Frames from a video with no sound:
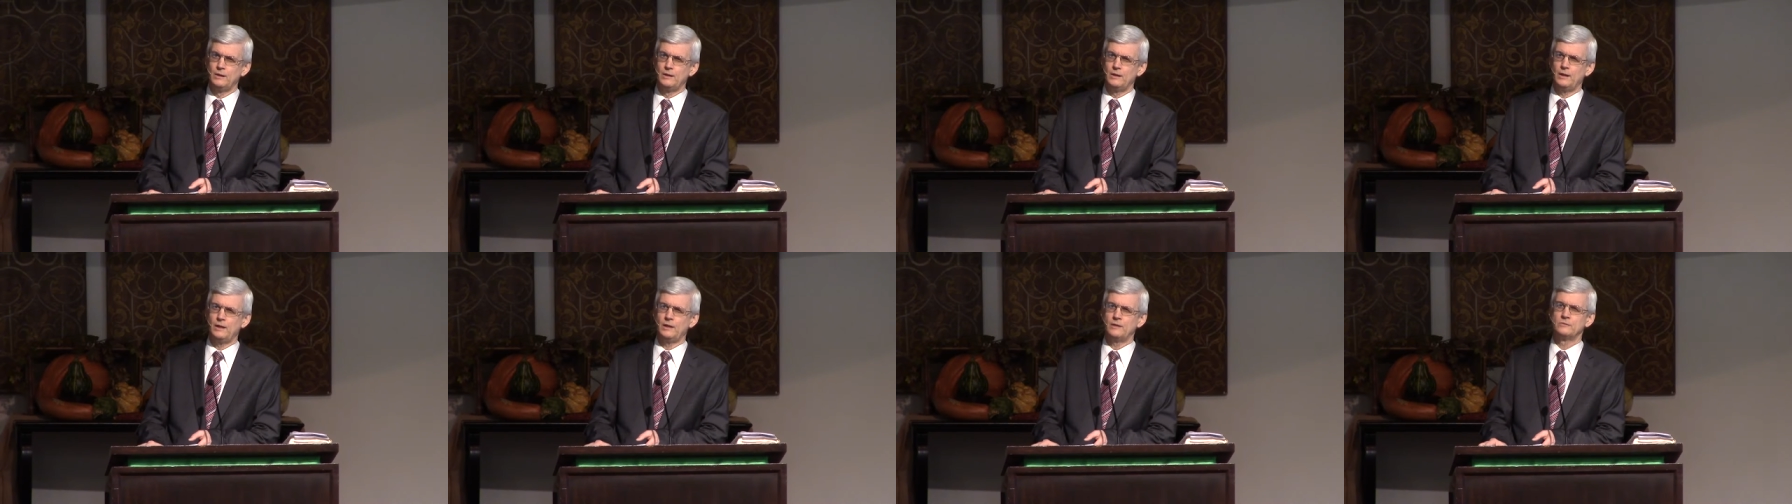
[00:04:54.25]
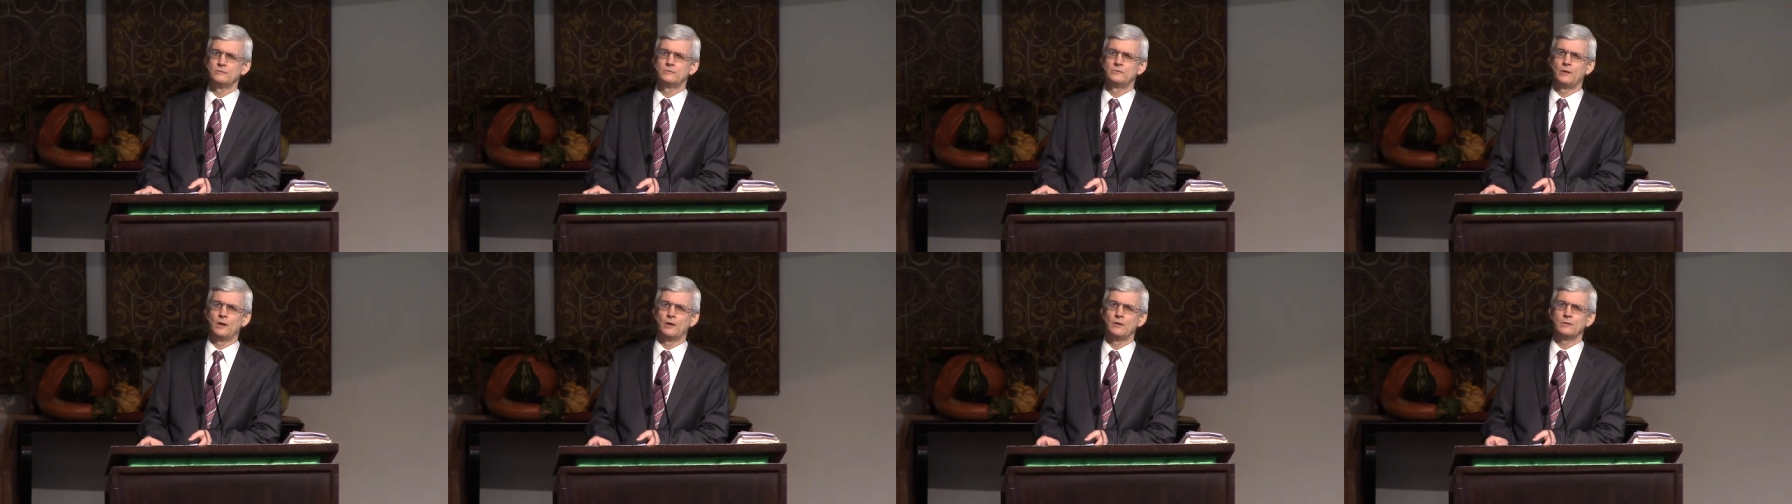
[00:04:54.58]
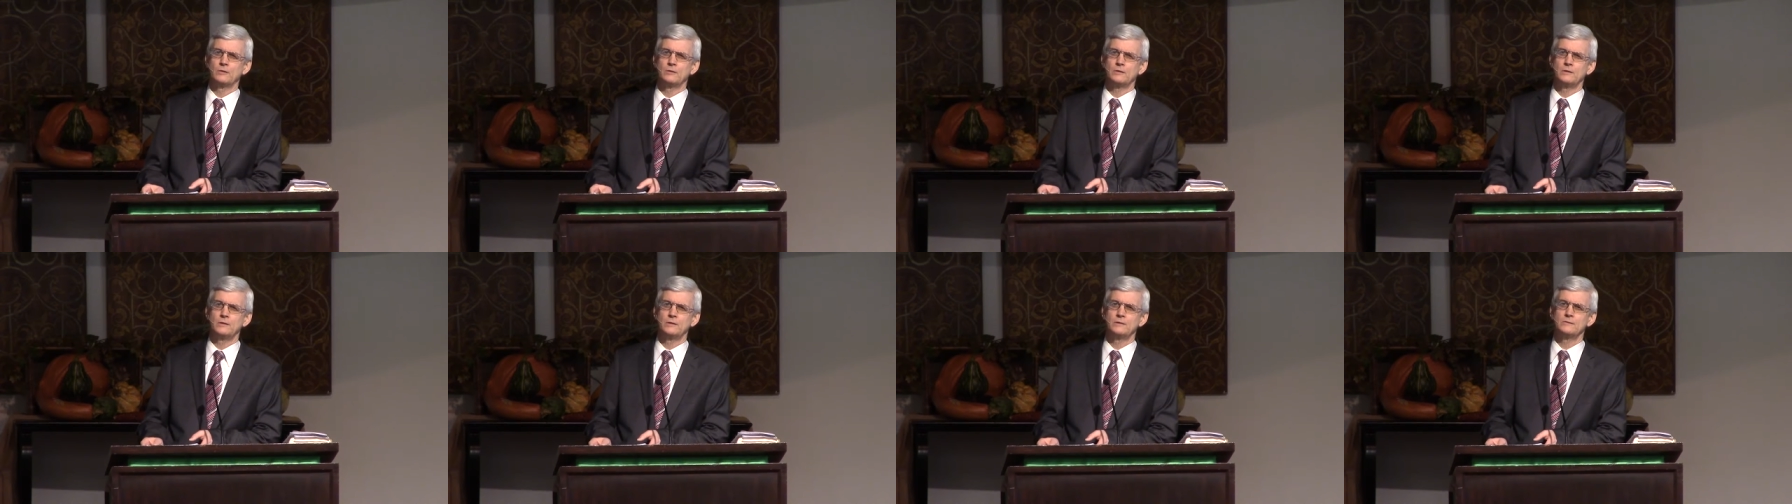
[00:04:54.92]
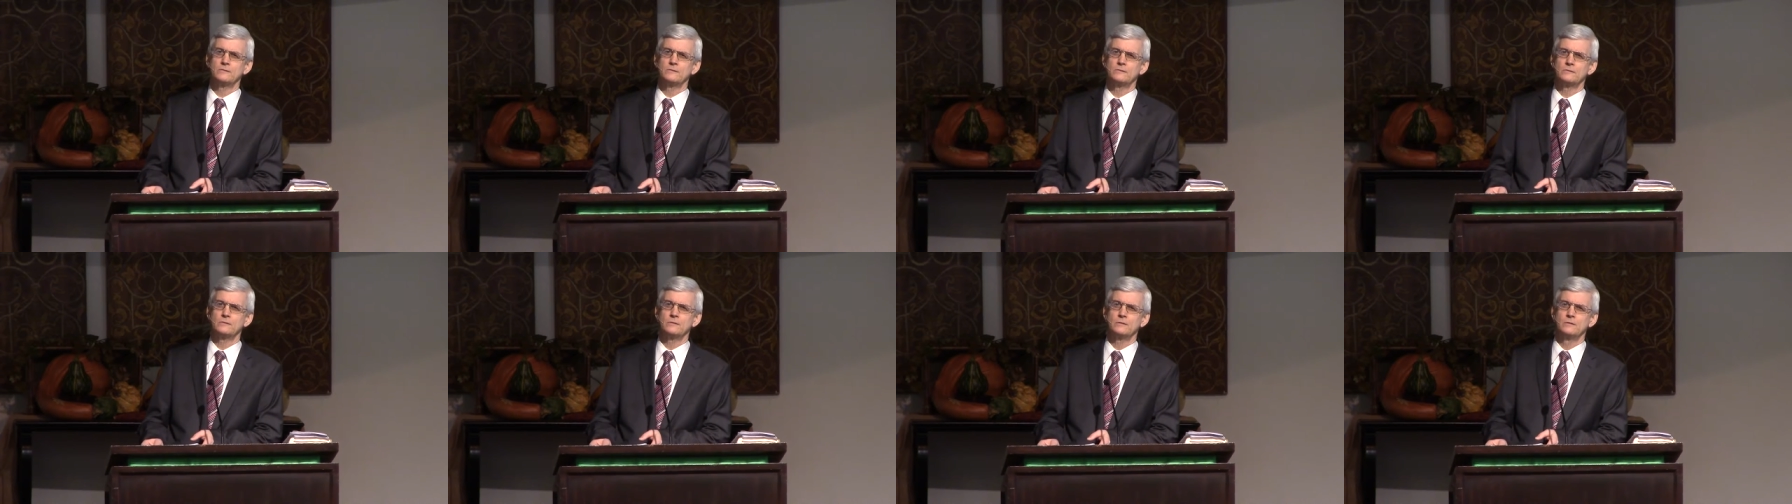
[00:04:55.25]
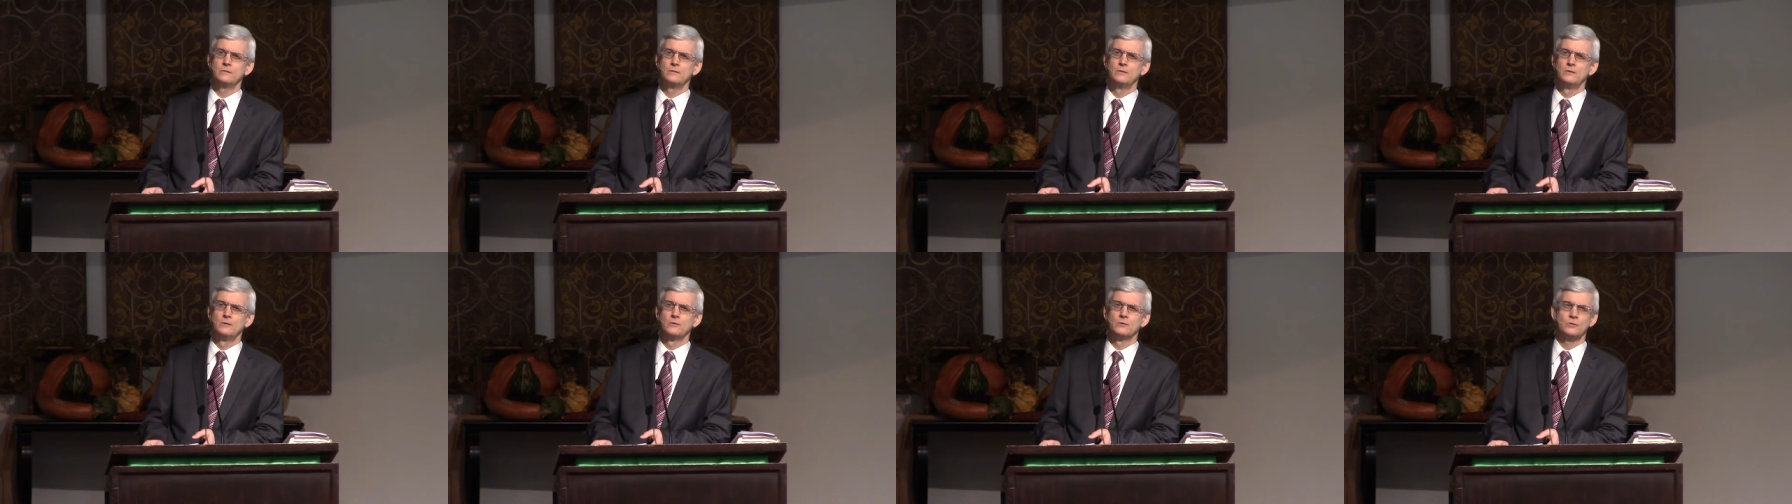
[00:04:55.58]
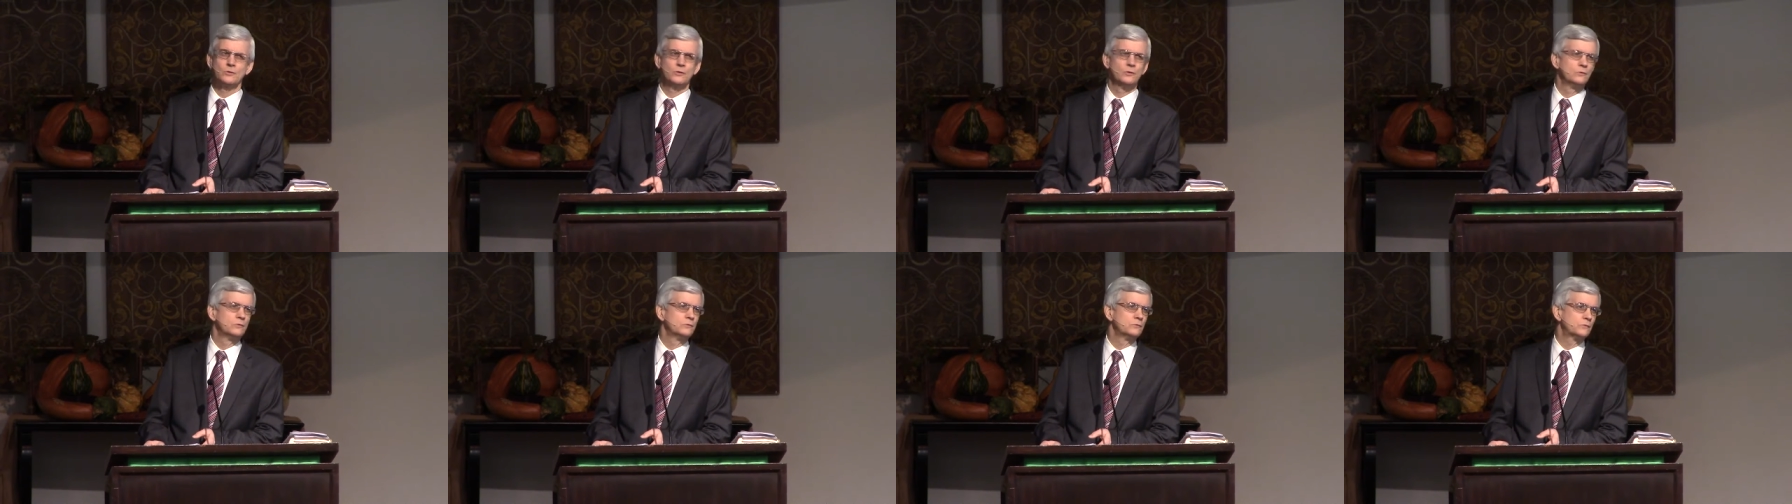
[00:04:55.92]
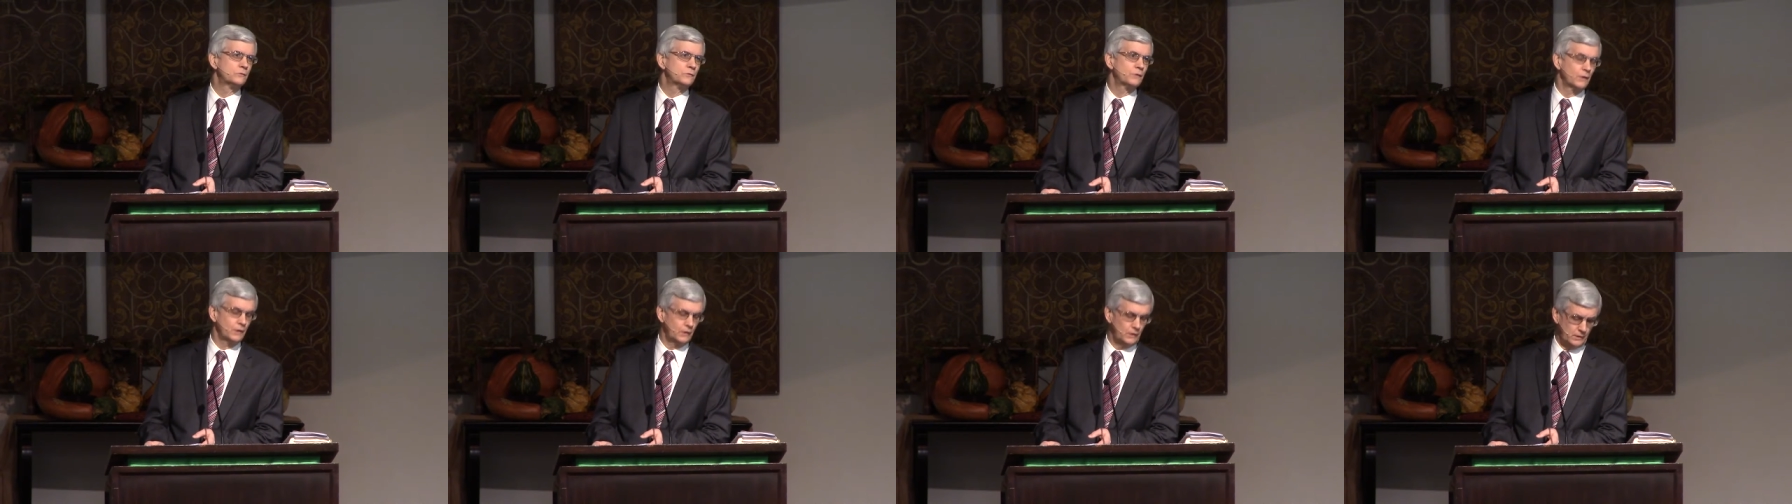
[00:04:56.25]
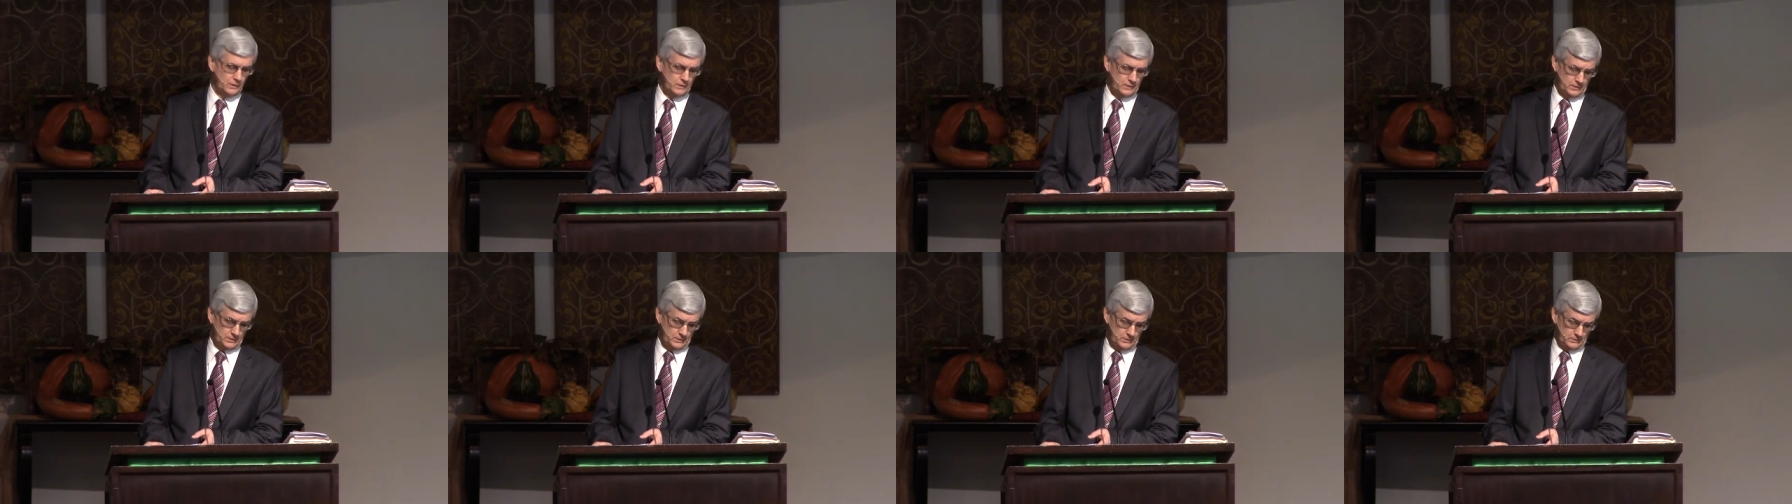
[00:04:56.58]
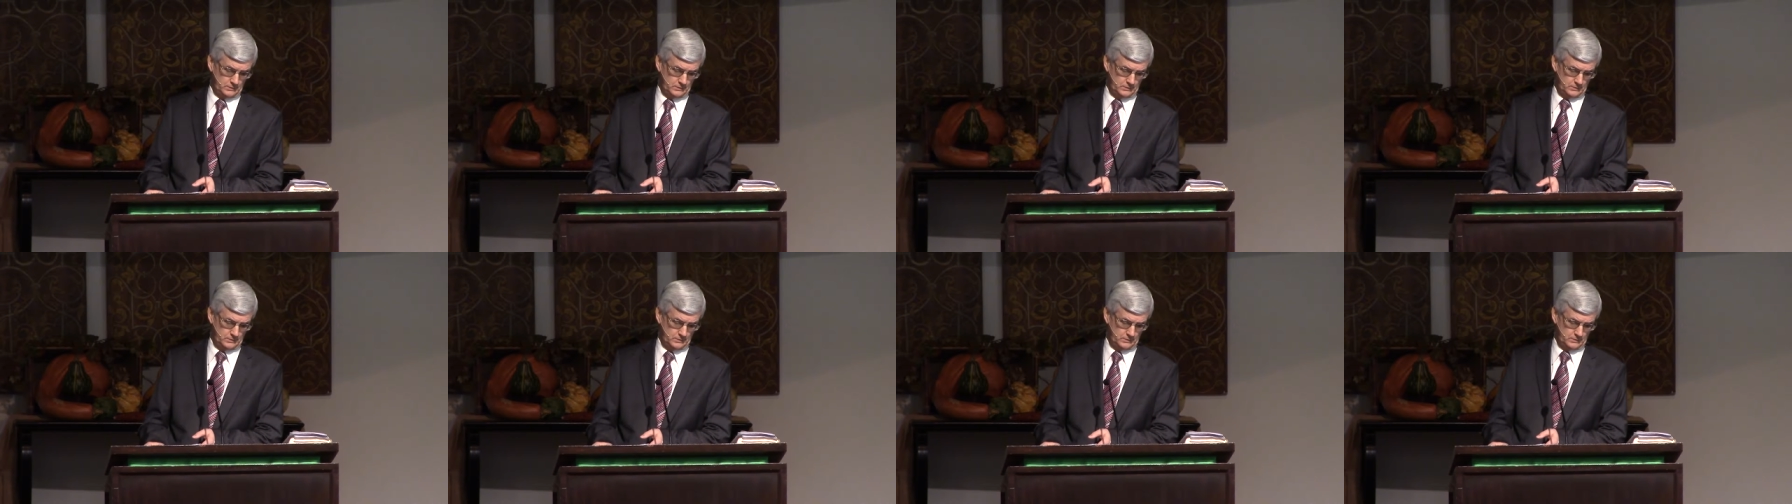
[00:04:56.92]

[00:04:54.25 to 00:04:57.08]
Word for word: as darkness turns to light,